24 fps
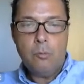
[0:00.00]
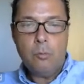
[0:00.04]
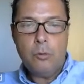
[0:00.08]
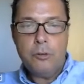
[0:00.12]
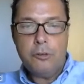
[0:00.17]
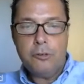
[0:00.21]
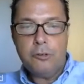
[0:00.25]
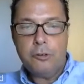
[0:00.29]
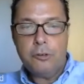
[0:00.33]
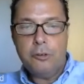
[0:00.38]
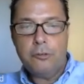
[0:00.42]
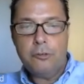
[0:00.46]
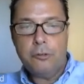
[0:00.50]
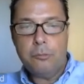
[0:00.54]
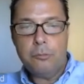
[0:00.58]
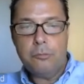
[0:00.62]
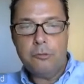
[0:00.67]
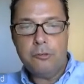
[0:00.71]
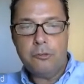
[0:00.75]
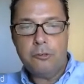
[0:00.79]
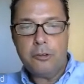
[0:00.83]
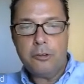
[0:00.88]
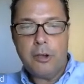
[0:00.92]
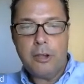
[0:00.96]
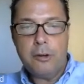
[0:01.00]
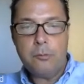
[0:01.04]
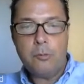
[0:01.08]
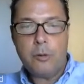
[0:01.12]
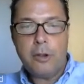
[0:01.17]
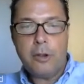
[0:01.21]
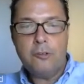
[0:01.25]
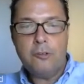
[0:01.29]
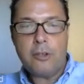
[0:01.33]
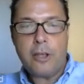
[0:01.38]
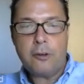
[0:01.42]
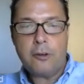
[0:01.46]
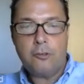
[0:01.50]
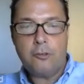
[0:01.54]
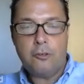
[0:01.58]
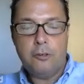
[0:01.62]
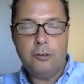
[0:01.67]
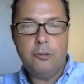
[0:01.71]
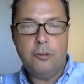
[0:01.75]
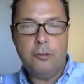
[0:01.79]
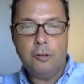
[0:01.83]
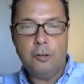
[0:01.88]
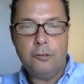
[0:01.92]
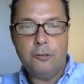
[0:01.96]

We see some sideways action in the